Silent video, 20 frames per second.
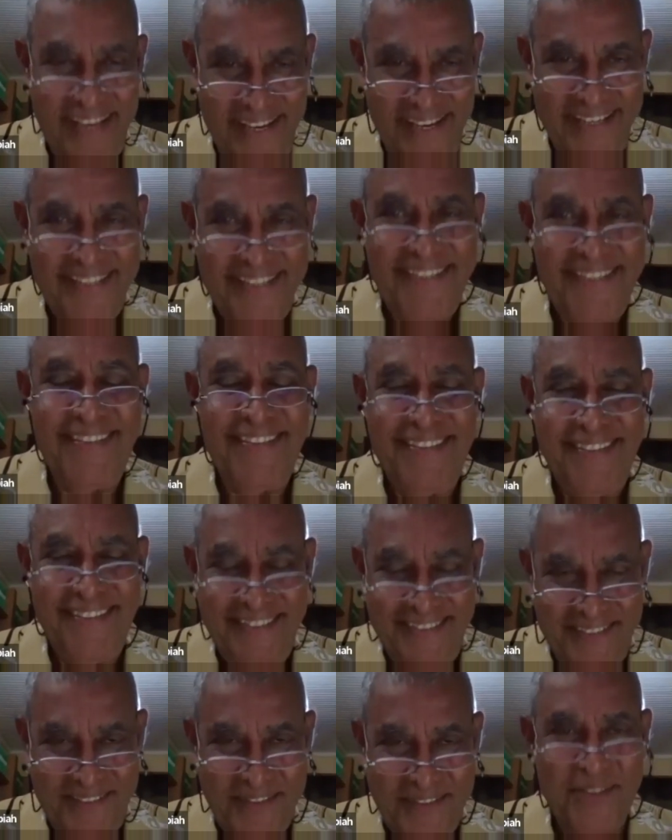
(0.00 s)
yes. Um,
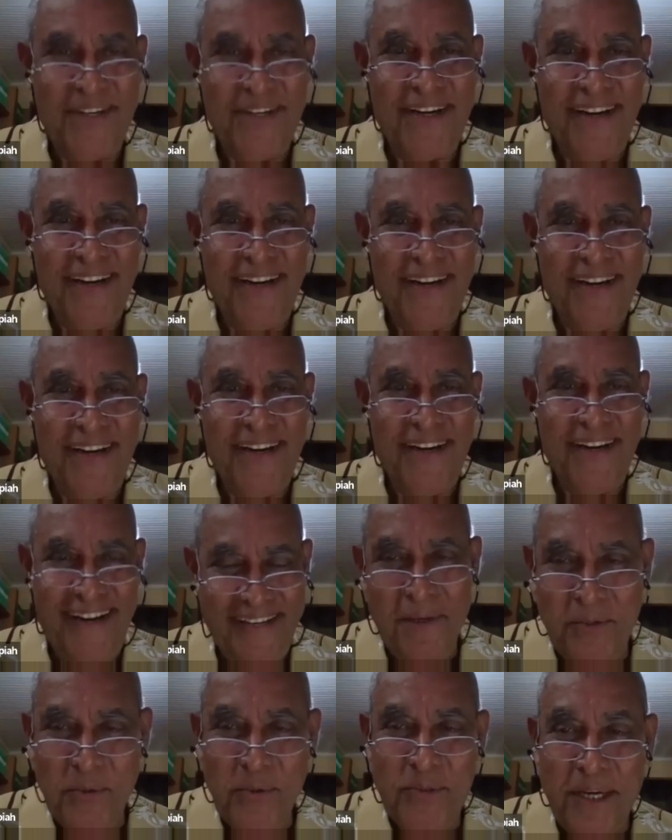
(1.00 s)
All right.
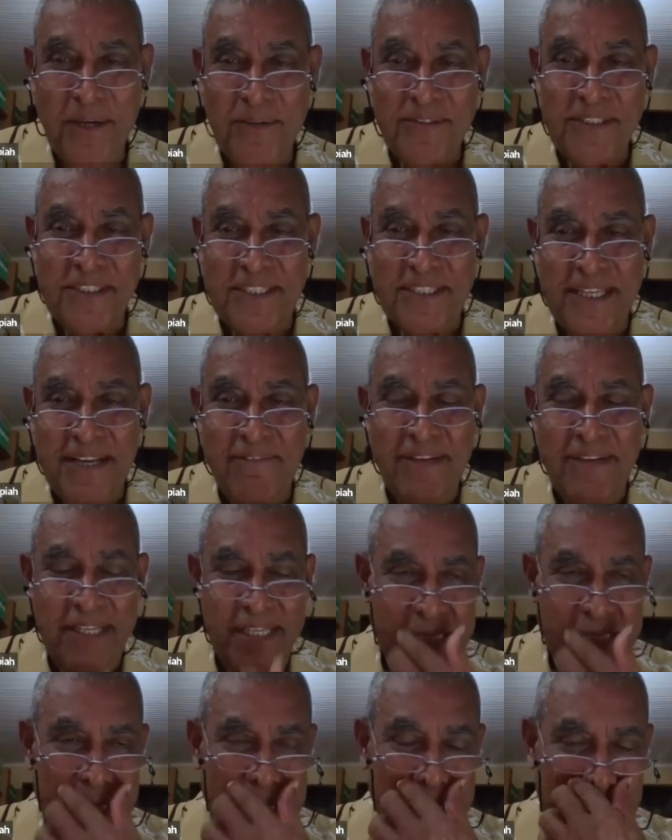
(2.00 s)

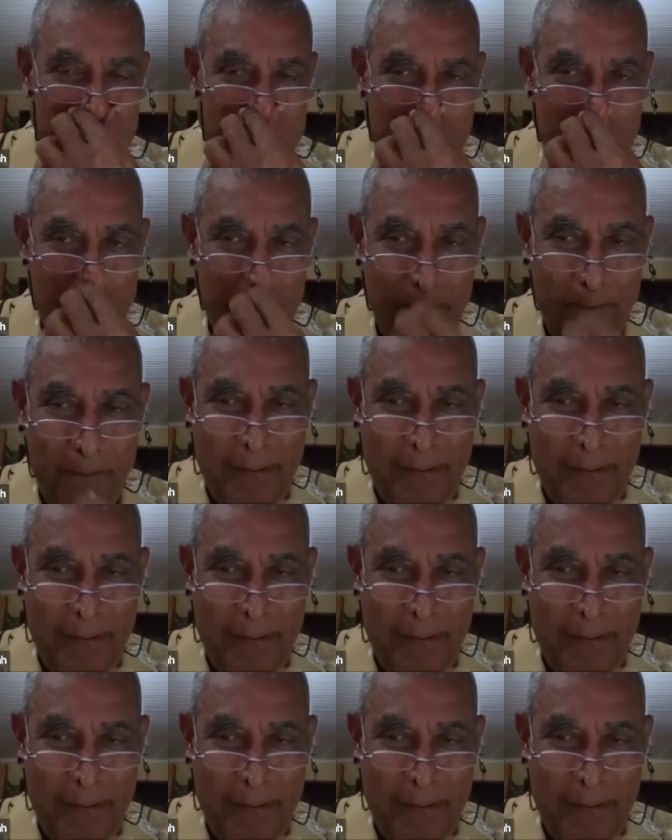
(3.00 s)
2017.